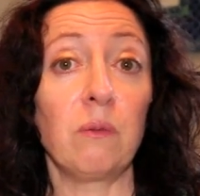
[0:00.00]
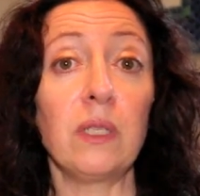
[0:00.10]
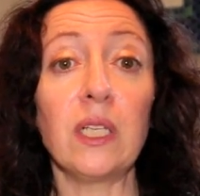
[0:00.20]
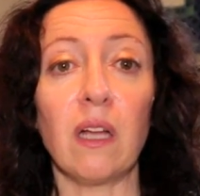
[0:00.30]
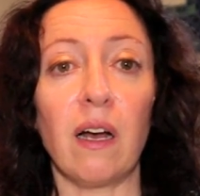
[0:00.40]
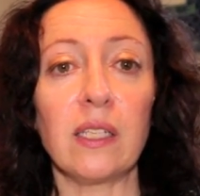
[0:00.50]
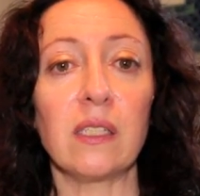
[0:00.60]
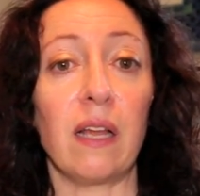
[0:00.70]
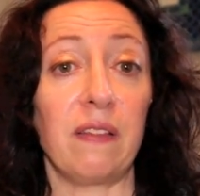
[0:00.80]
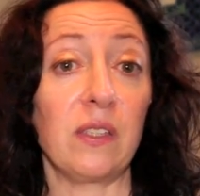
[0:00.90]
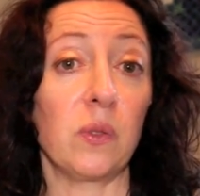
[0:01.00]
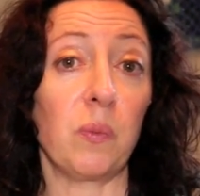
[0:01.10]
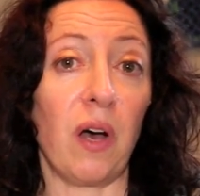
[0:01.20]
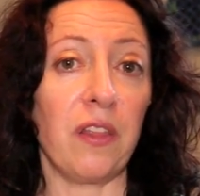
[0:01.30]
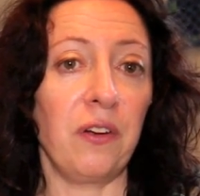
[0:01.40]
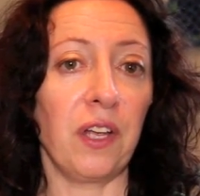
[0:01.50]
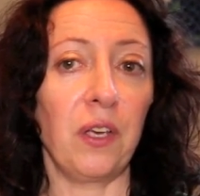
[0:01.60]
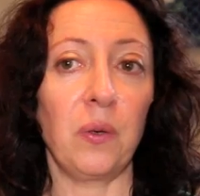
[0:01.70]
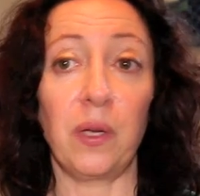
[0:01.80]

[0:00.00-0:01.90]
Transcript: realize that this was bothering you.